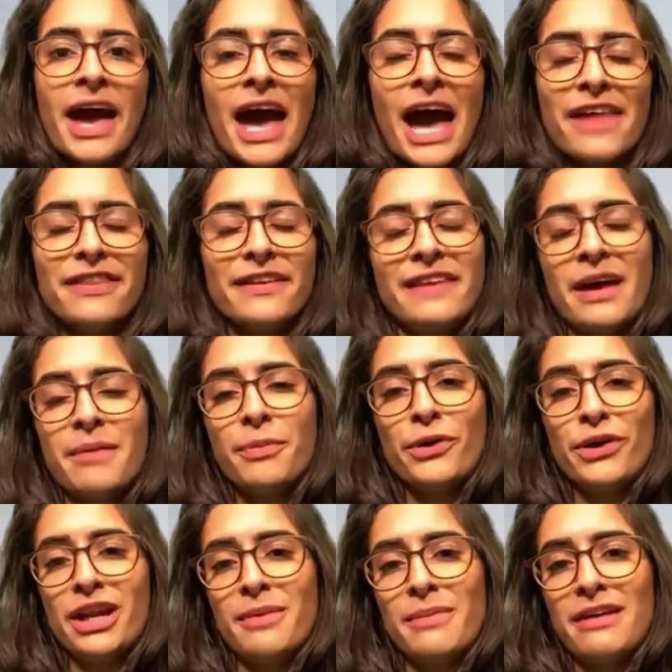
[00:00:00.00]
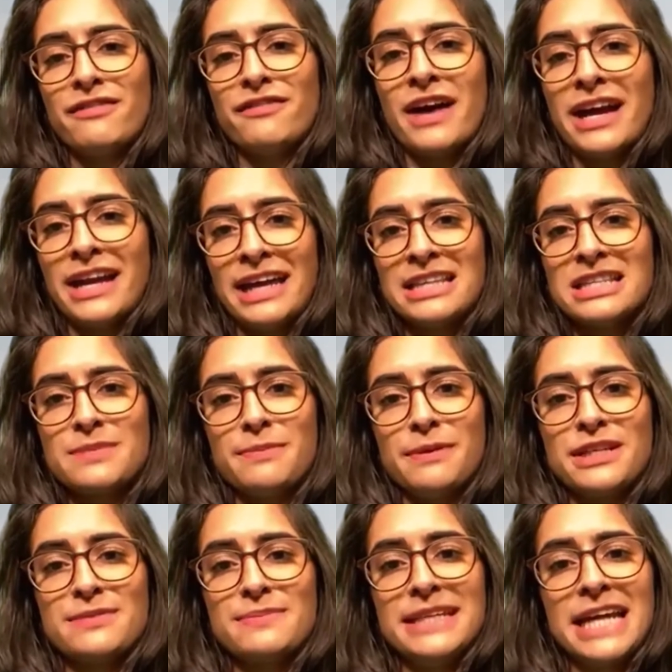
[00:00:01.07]
I think that point about finance
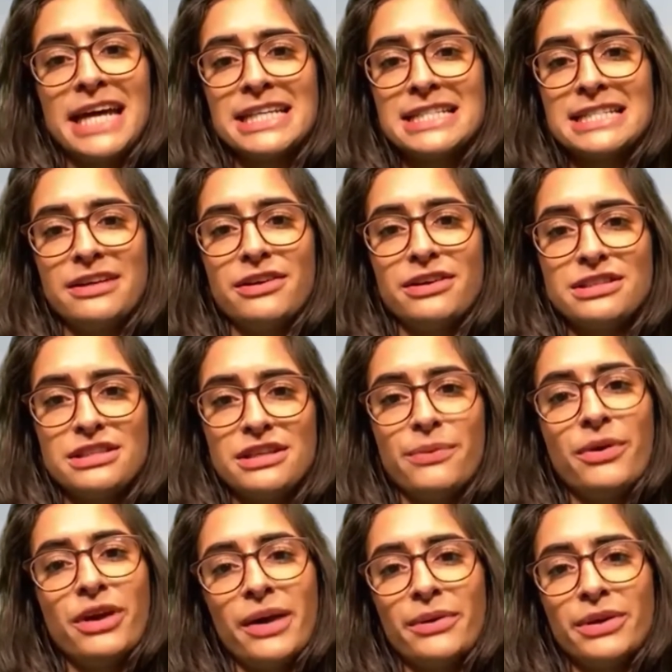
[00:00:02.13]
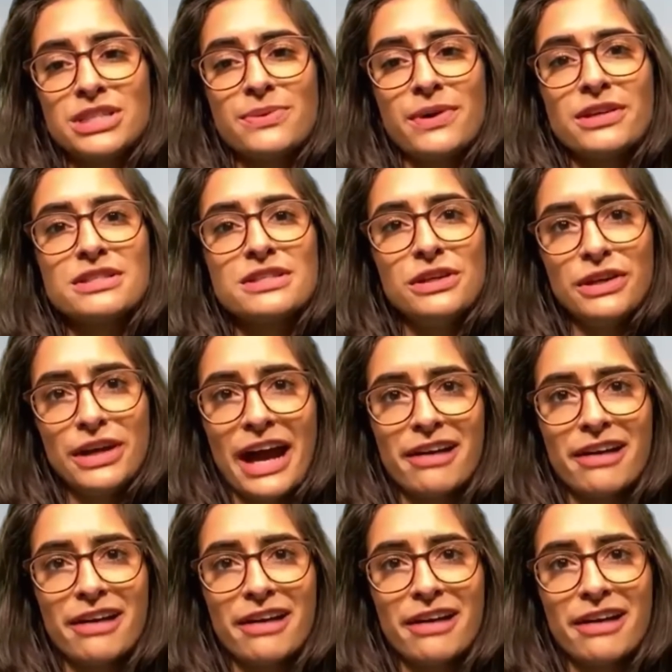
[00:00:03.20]
brings me nicely onto what I want to ask you,